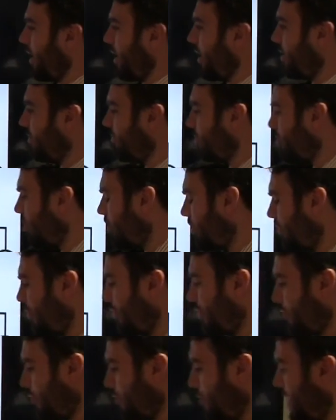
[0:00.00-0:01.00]
and I've
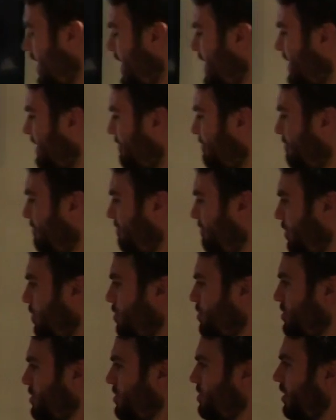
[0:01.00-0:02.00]
got 3 different
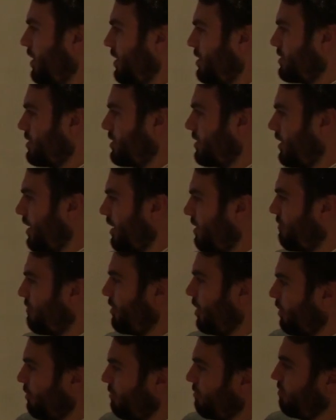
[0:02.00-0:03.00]
voltages. Now, if
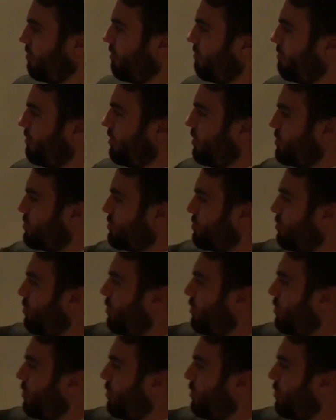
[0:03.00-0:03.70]
you know from the first